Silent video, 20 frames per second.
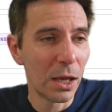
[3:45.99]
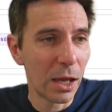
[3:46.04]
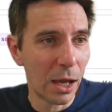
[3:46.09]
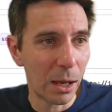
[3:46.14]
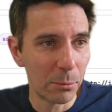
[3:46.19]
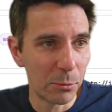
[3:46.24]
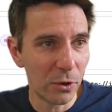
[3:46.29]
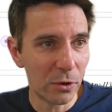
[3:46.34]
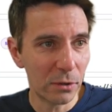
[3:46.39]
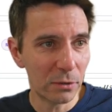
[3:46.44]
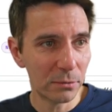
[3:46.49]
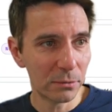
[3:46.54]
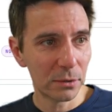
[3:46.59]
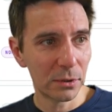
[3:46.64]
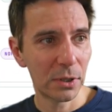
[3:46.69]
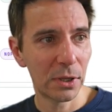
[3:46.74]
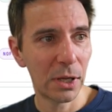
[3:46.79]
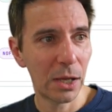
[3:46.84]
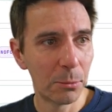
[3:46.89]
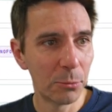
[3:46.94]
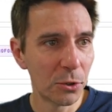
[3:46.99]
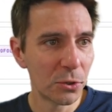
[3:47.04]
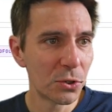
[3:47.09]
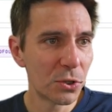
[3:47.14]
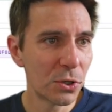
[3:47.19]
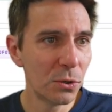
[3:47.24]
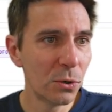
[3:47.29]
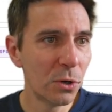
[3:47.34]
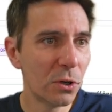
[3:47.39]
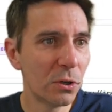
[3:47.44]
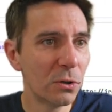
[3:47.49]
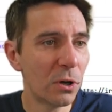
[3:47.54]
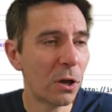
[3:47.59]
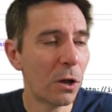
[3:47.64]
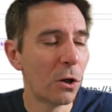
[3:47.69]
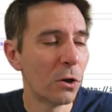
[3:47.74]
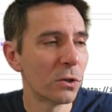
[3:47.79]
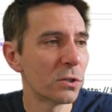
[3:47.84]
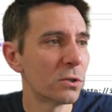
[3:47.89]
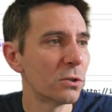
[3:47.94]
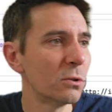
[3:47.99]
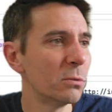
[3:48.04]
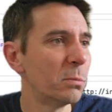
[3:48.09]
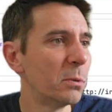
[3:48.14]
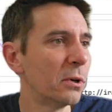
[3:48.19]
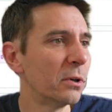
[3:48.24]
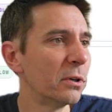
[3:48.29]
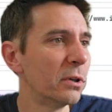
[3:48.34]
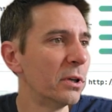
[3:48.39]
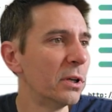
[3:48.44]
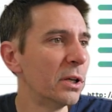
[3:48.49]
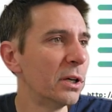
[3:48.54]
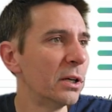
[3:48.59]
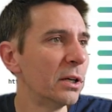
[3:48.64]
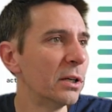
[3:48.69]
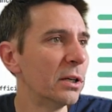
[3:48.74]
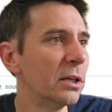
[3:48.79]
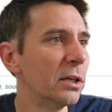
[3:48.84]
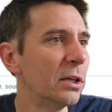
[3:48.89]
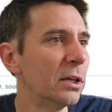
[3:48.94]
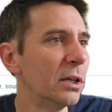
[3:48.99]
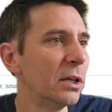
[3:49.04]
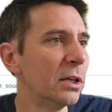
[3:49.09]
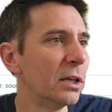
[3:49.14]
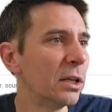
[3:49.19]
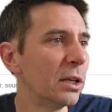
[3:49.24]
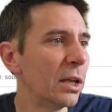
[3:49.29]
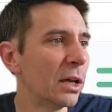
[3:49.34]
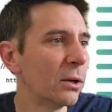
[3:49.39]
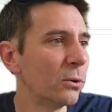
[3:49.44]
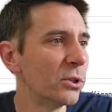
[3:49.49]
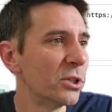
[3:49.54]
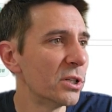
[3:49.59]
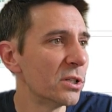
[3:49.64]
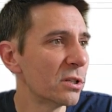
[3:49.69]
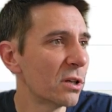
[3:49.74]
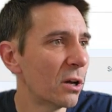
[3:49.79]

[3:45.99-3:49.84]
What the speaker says: I'm not too hot up on languages.